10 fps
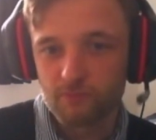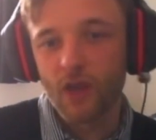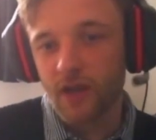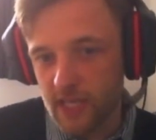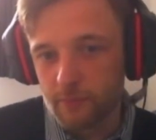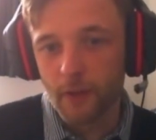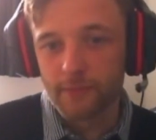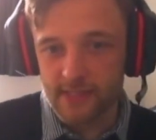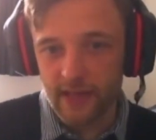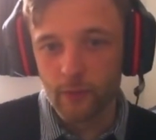keep up
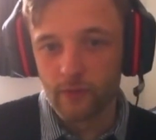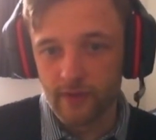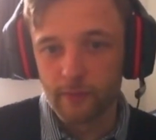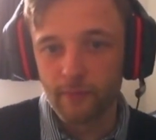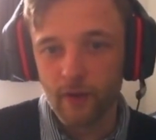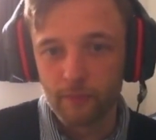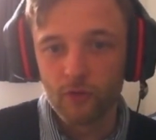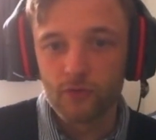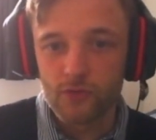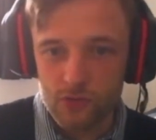to date with it, but I'm
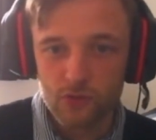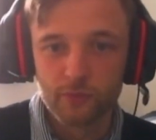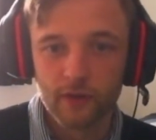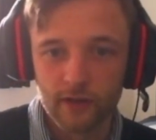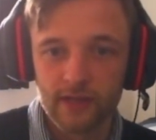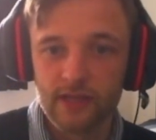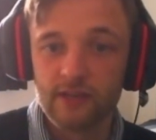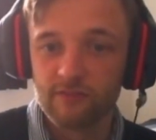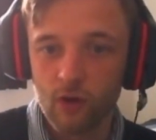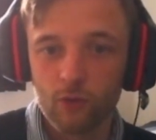not super
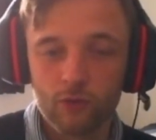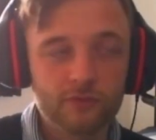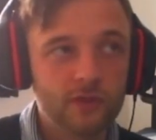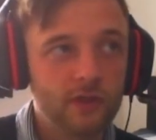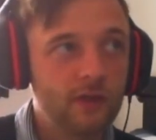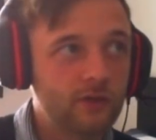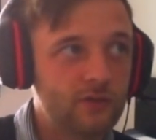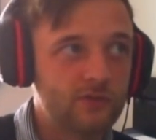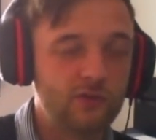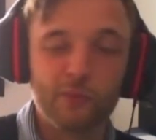involved
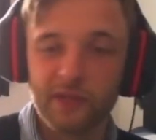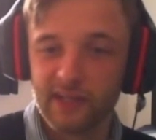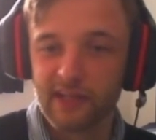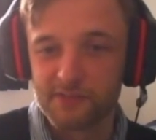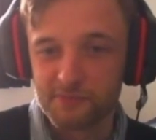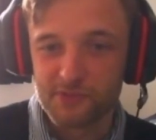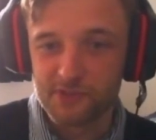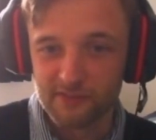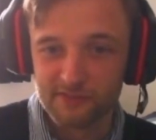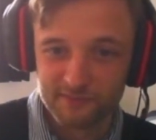because normally that
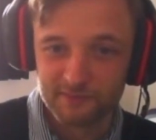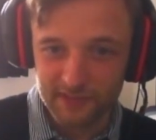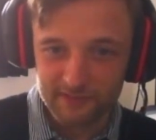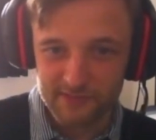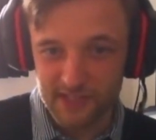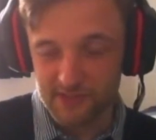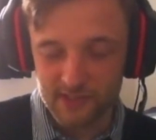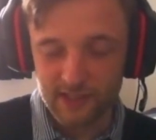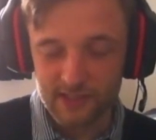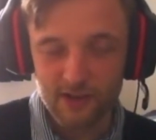stuff tends
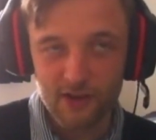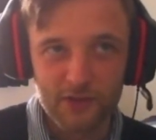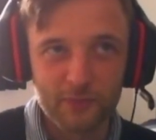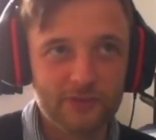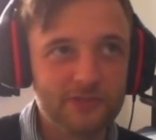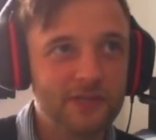to lead to arguments.